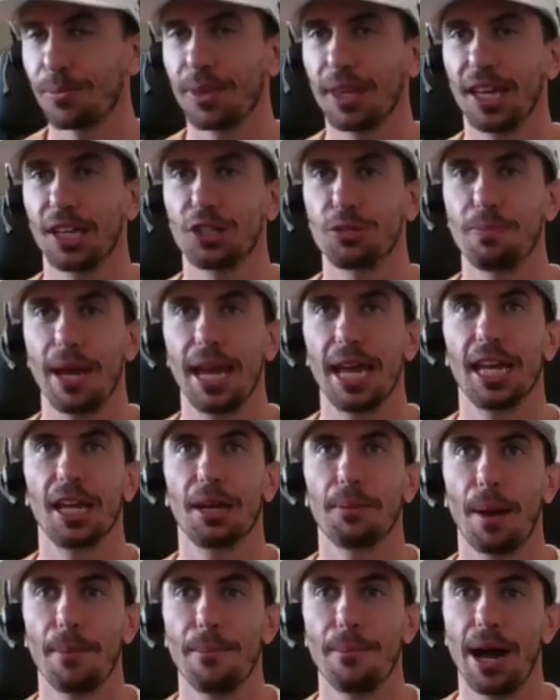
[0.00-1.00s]

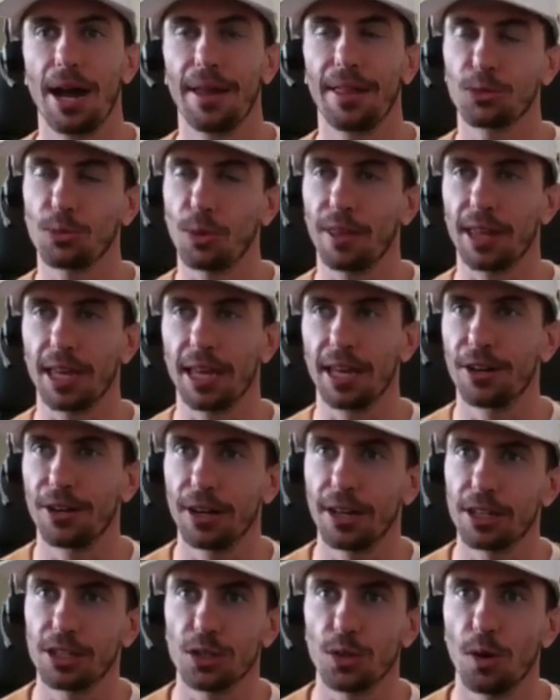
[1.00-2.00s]
expanding my mind. That's why the
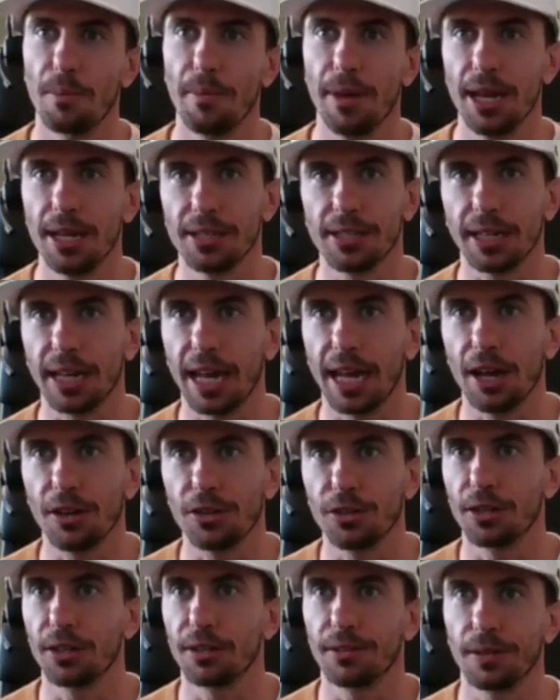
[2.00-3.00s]
internet's so amazing now.
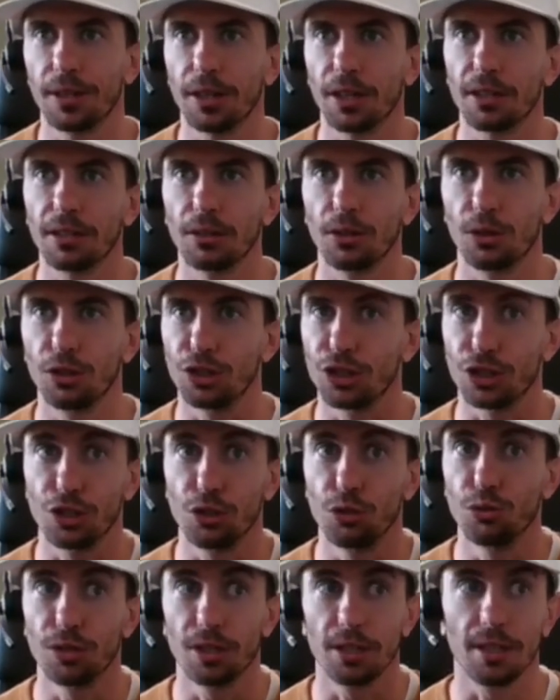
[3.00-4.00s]
You can you, you can just
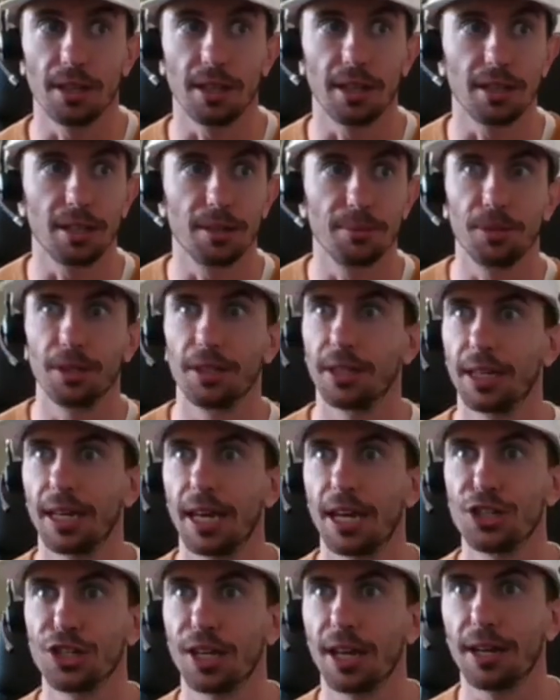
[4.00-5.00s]
use it to like completely
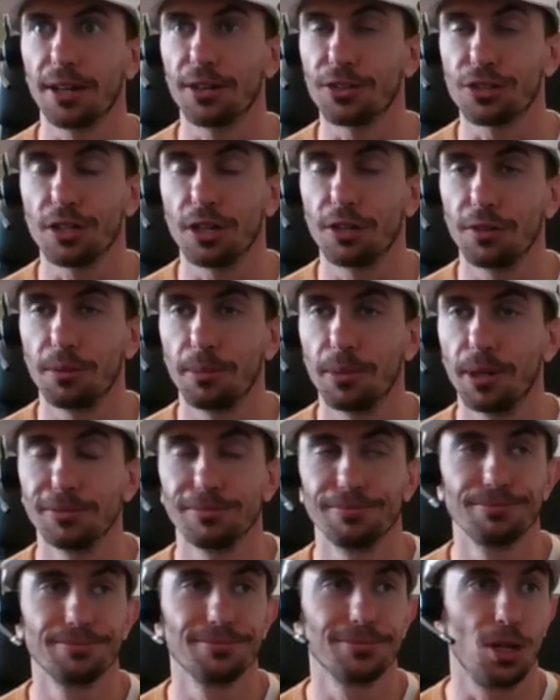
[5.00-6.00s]
educate yourself about
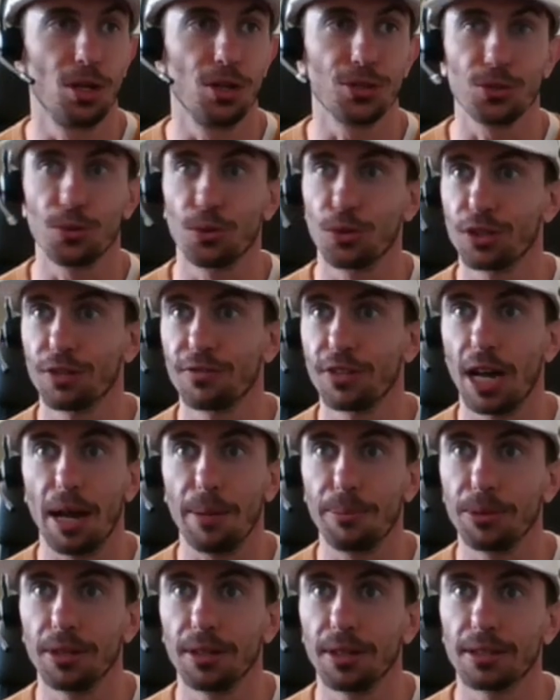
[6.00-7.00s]
all sorts of
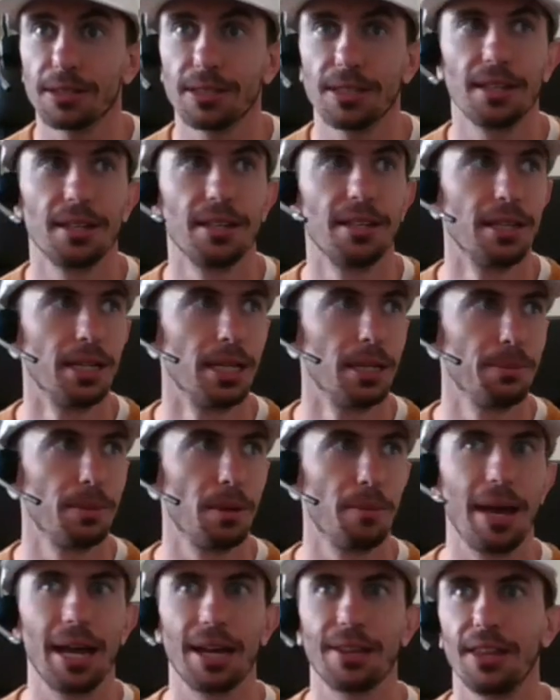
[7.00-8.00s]
topics. And
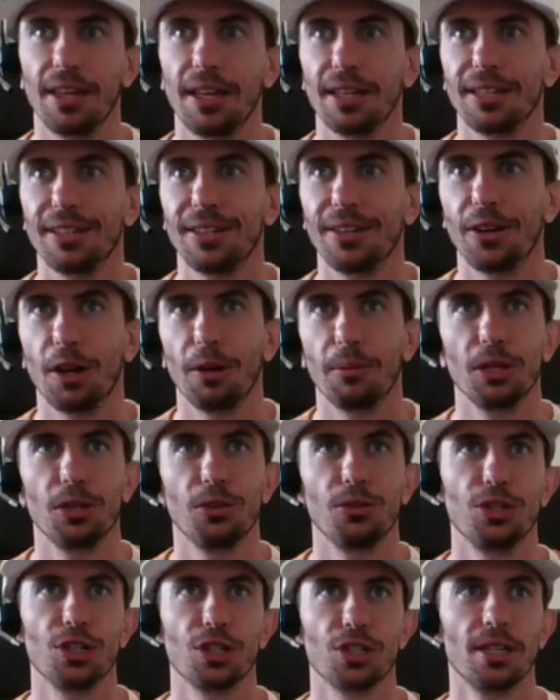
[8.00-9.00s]
but back then, you know, I mean,
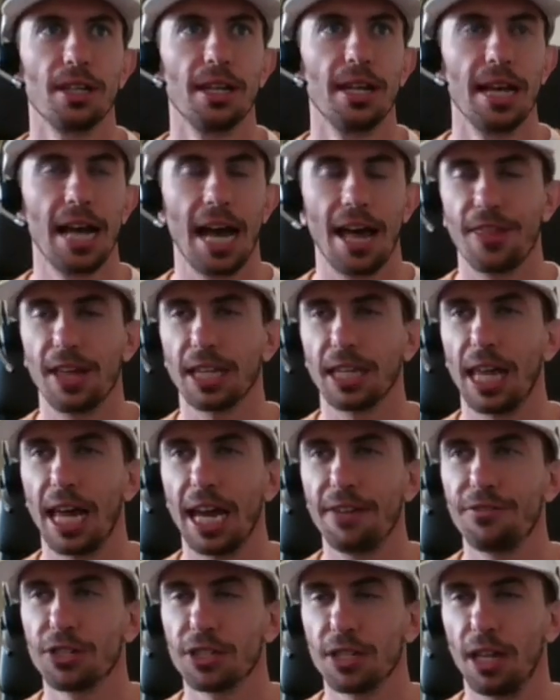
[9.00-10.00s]
you're just, I think
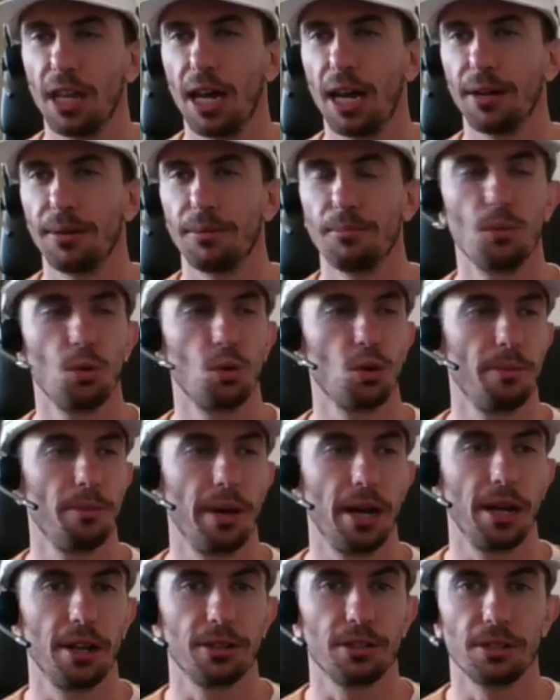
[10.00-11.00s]
life is a lot more
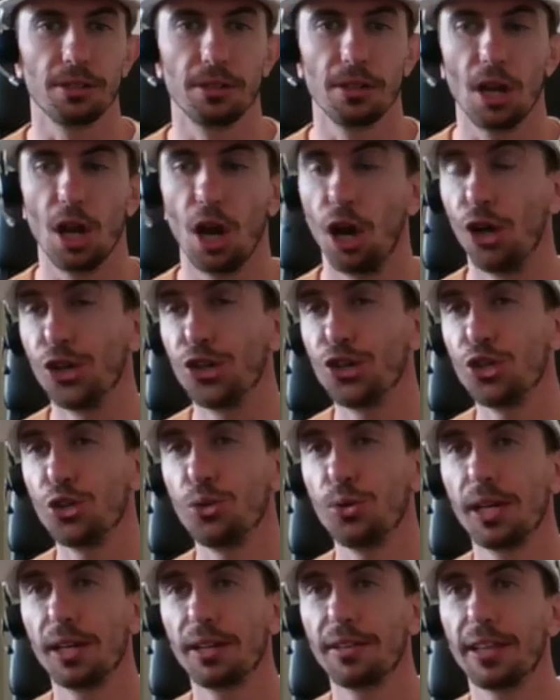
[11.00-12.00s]
about
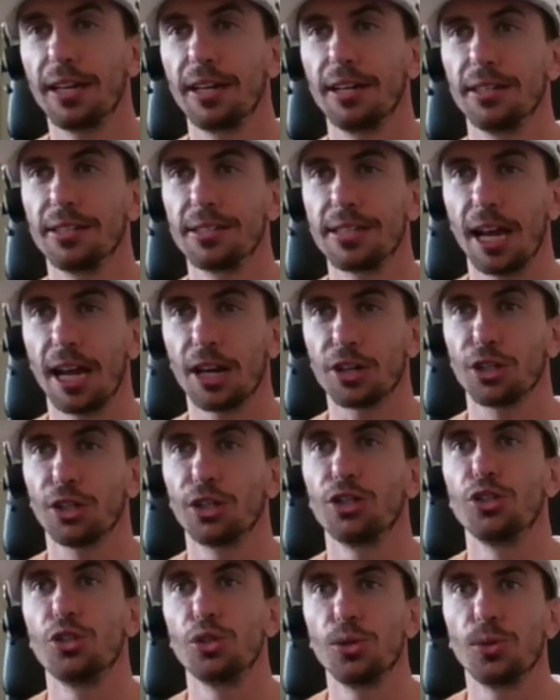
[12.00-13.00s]
undoing than it is
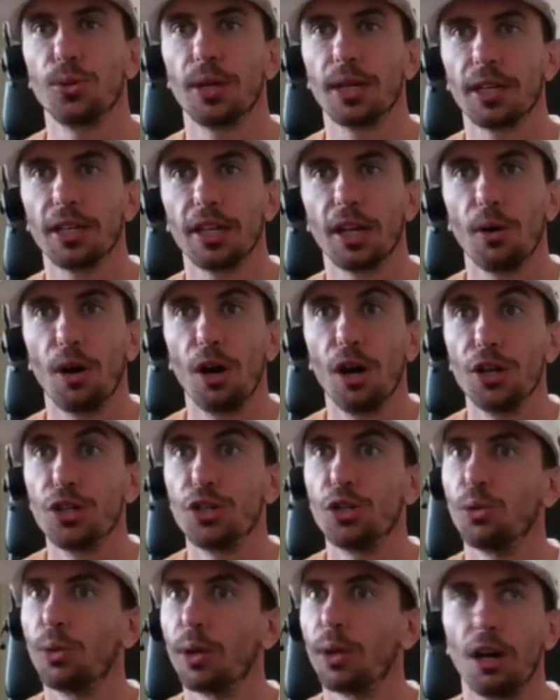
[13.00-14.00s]
actually doing. You know,
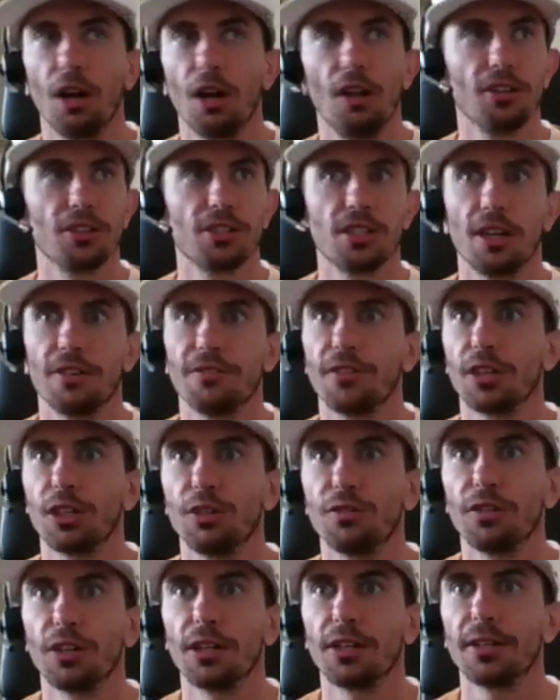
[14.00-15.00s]
undoing all the stuff that
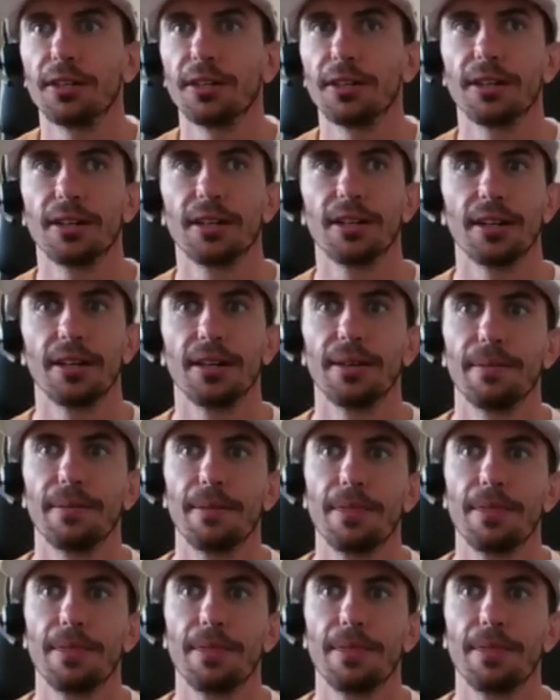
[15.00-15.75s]
you've learned uh,